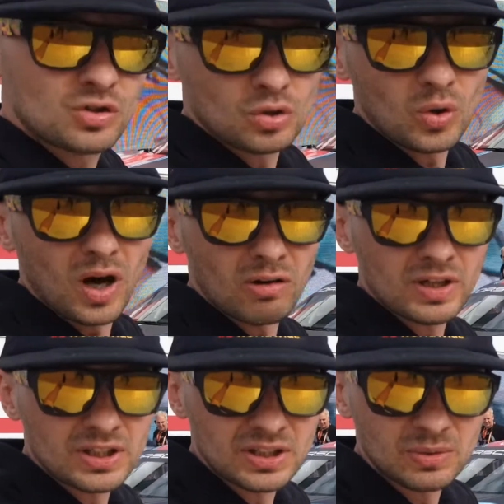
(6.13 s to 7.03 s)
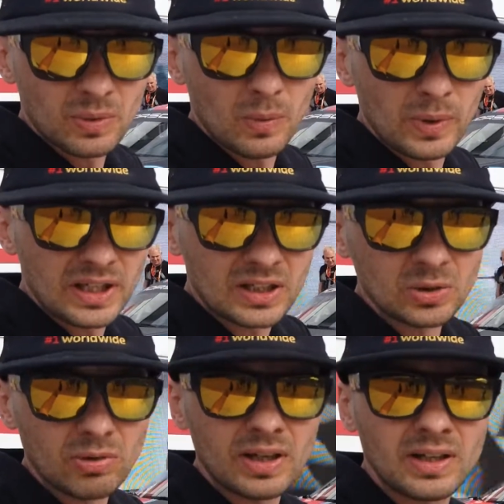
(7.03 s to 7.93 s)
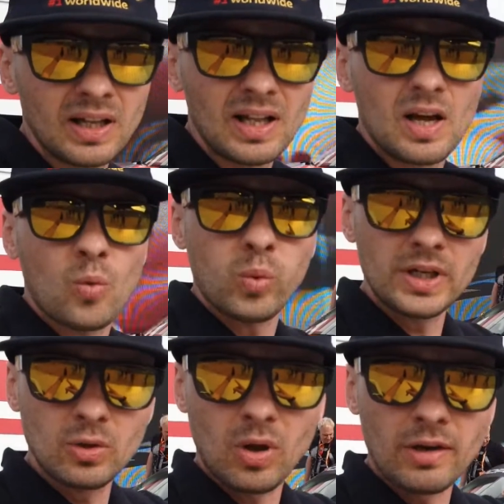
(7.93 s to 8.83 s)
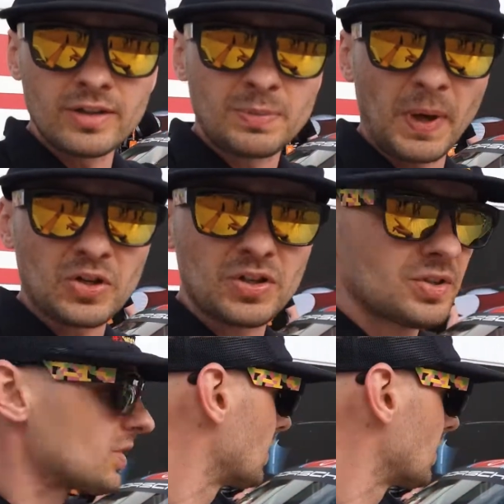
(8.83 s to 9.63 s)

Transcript: 2RS vehicle, right? We do car inspections.